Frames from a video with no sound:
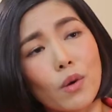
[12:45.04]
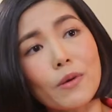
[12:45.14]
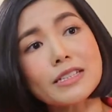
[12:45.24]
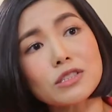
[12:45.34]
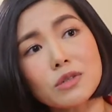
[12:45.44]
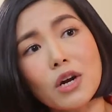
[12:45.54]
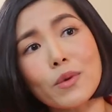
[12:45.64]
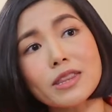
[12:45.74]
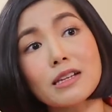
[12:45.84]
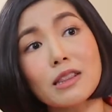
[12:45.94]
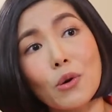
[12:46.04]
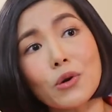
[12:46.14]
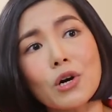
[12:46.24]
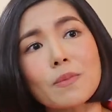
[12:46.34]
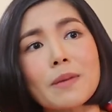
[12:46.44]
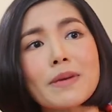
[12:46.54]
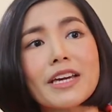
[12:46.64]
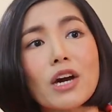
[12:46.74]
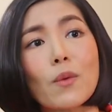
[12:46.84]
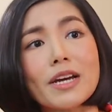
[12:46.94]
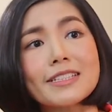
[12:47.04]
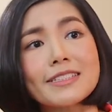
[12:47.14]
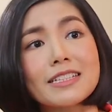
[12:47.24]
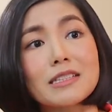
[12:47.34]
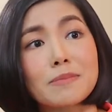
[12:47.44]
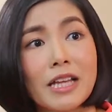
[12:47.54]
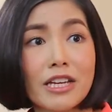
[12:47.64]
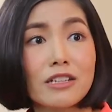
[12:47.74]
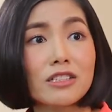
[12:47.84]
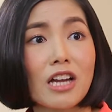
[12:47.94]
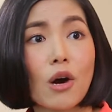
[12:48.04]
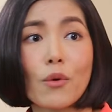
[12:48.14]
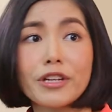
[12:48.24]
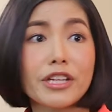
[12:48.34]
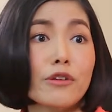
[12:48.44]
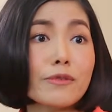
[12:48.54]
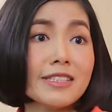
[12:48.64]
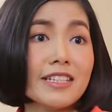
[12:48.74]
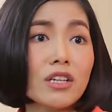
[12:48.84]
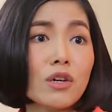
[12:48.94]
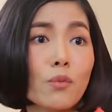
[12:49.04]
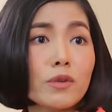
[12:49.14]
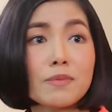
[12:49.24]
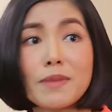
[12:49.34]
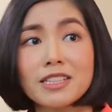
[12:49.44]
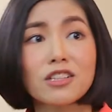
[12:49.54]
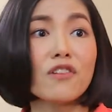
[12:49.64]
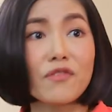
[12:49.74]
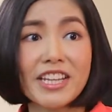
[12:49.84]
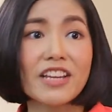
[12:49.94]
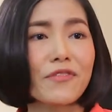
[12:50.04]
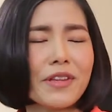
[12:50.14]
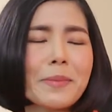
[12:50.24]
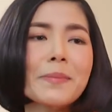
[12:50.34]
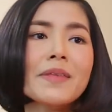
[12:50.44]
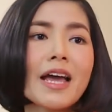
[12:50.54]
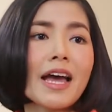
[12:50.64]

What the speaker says: will integrate with the local payment gateways that the players are already using, which makes it convenient for them.